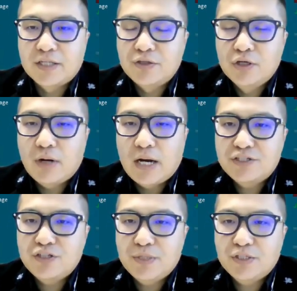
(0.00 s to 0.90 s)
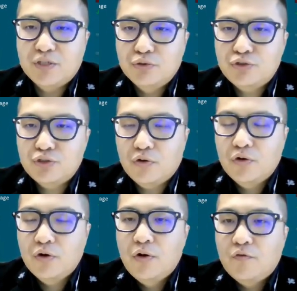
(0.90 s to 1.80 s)
and a new IGBT
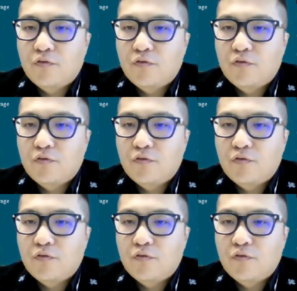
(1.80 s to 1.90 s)
module